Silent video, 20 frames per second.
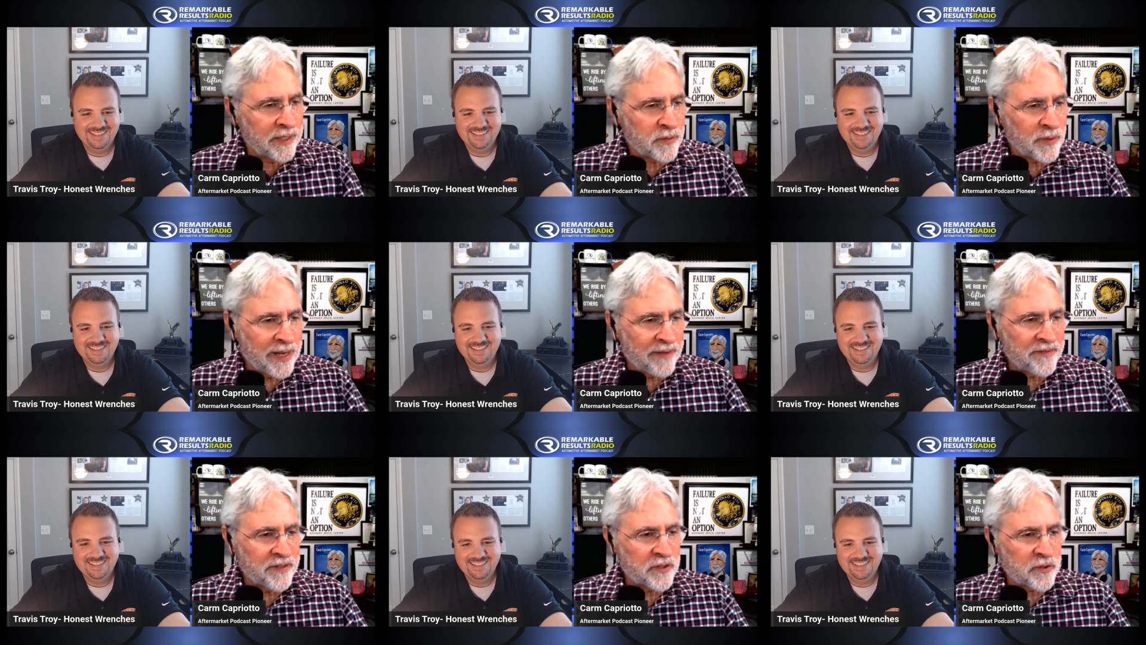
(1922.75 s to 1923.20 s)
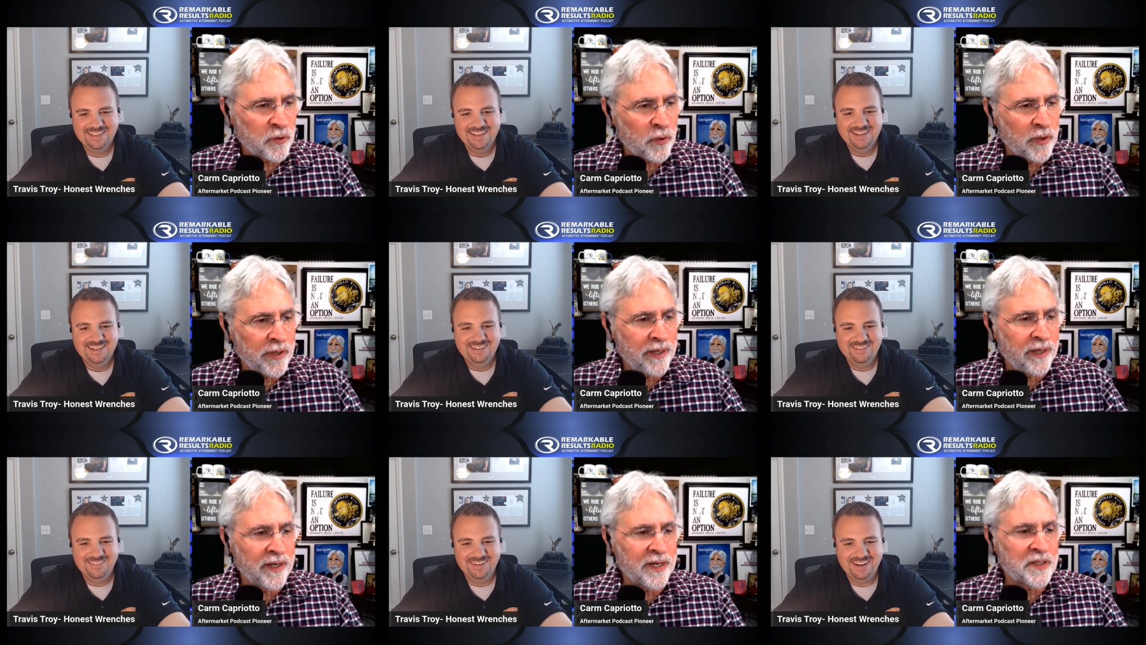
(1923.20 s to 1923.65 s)
Speaker 1: Travis
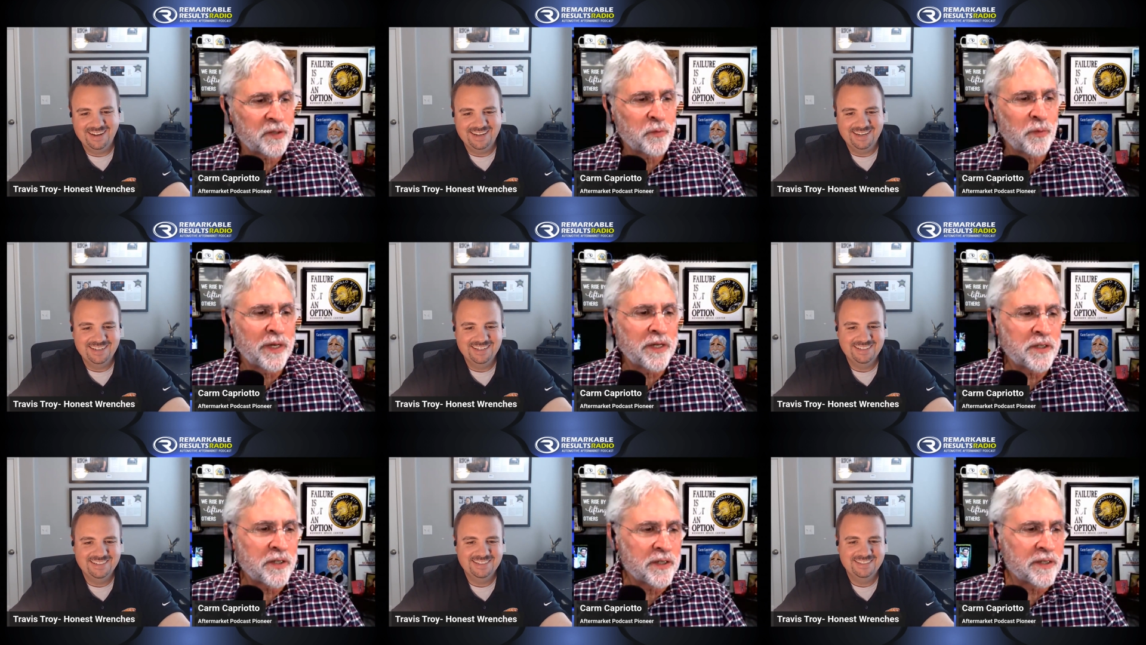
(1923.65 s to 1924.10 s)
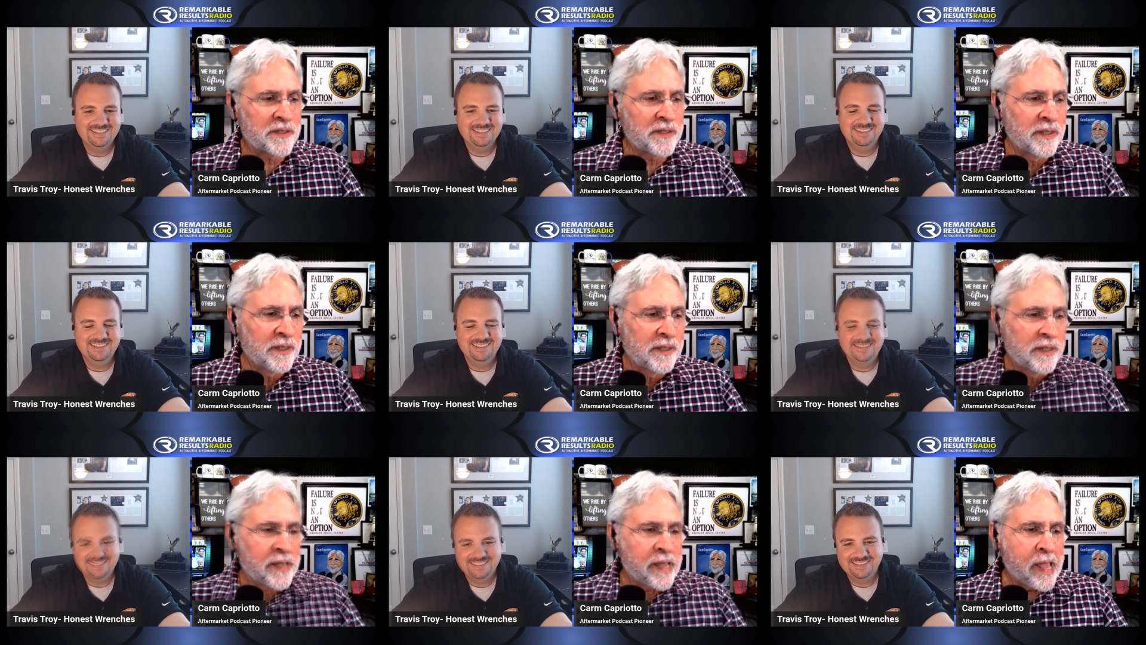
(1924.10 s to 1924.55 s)
Troy, Honest Wrenches,
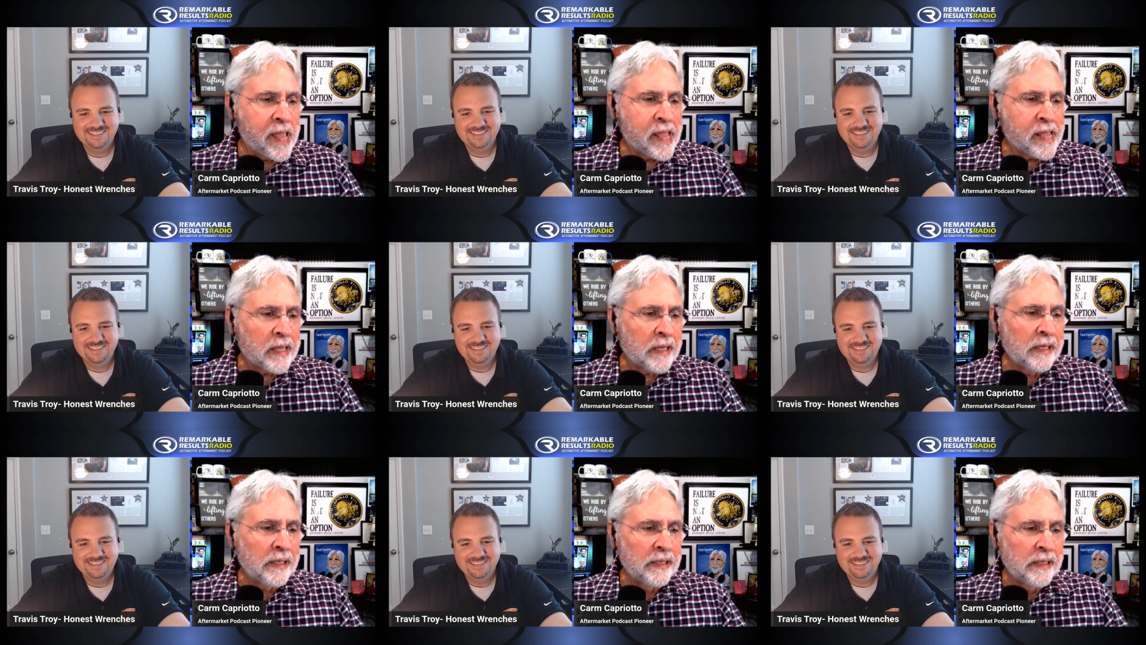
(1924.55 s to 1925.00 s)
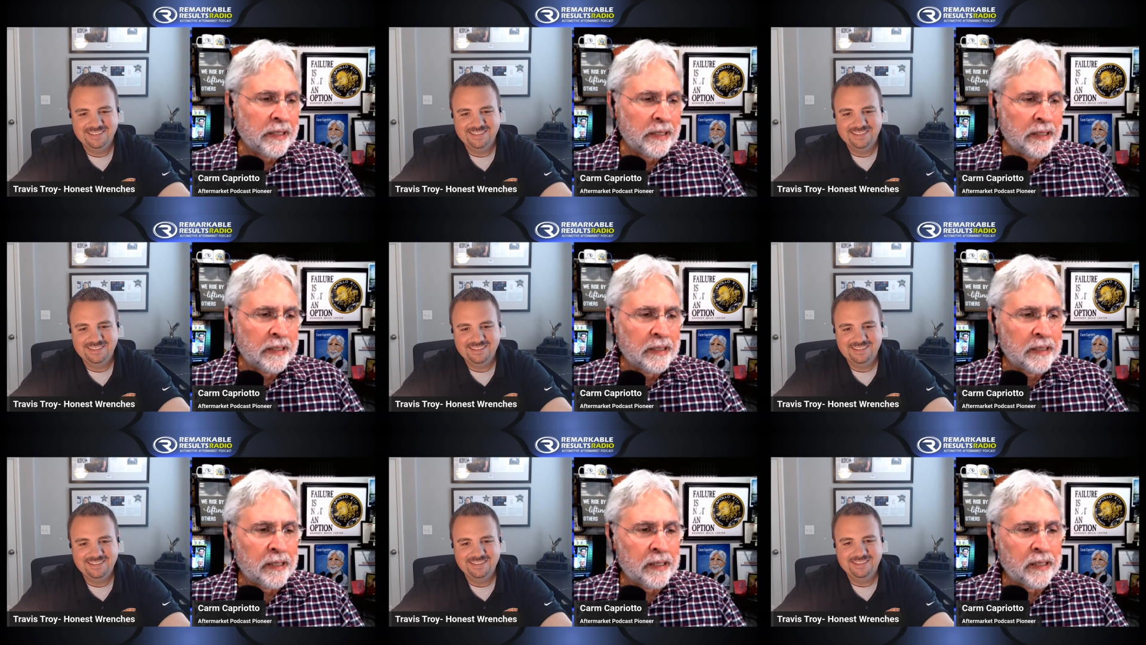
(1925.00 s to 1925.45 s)

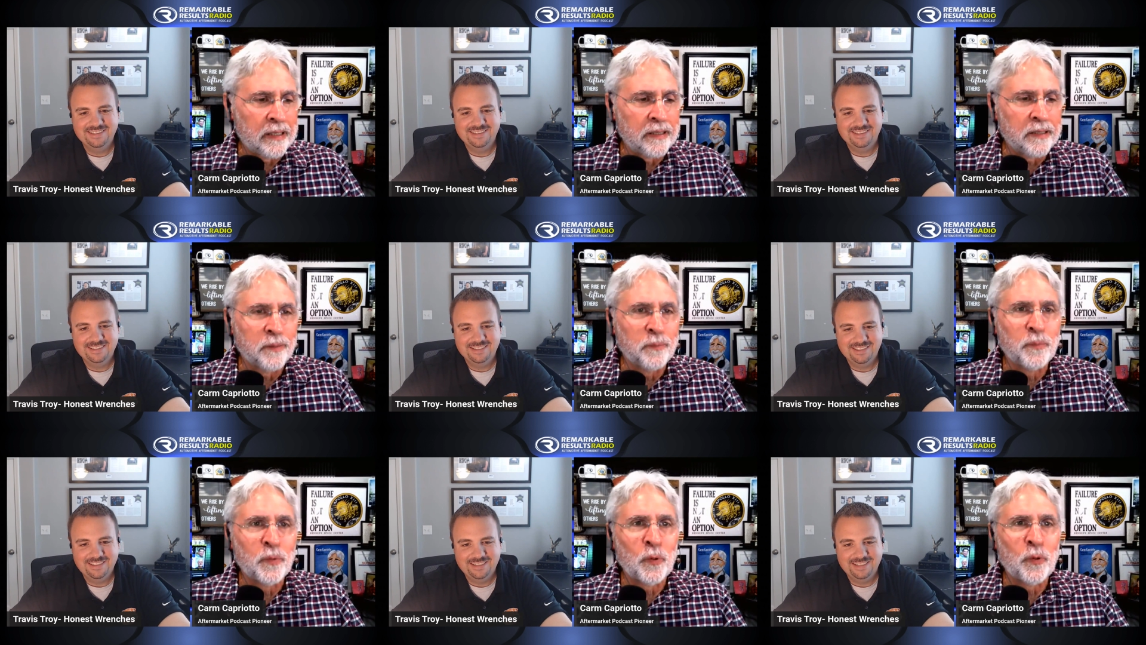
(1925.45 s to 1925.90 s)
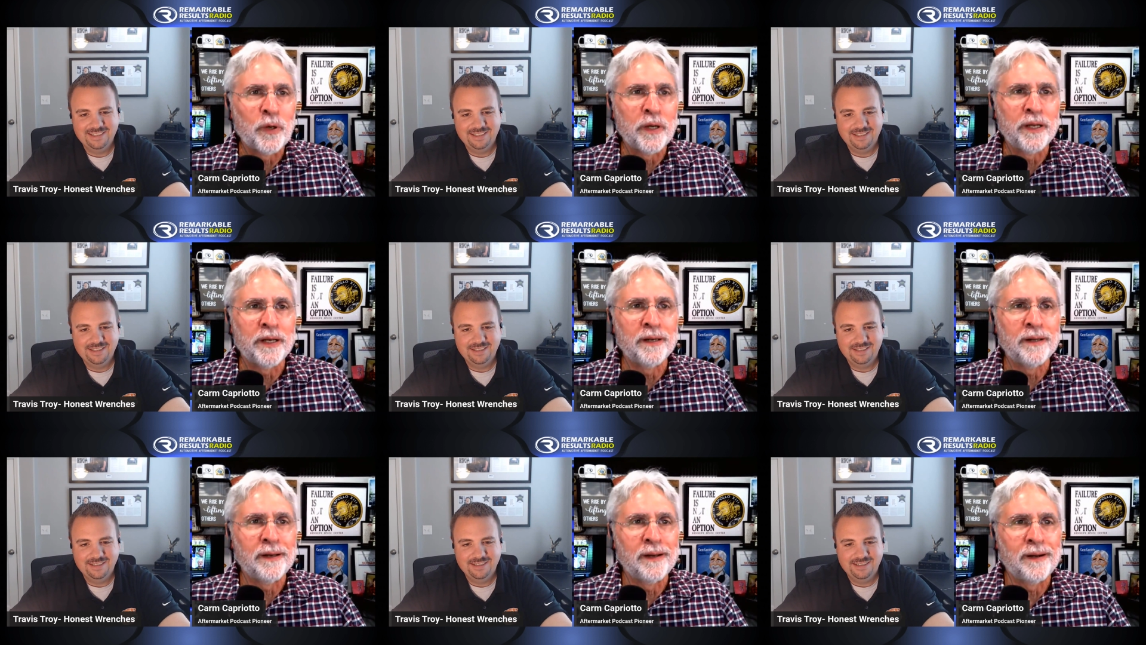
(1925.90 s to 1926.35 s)
Ankeny and Des
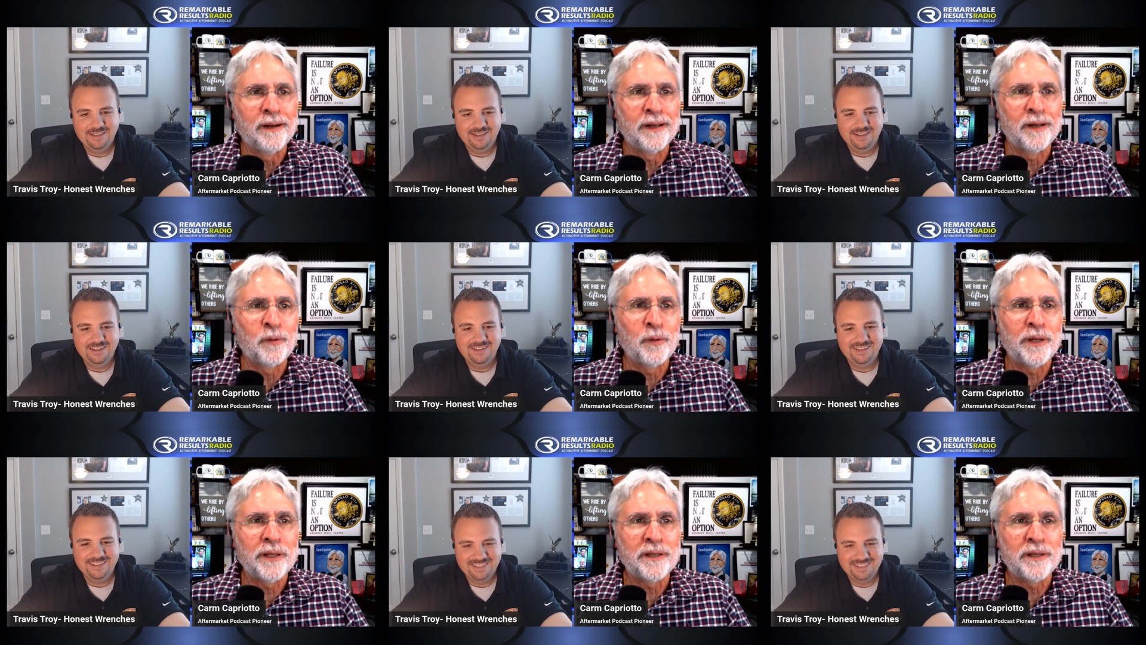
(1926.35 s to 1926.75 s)
Moines, Iowa.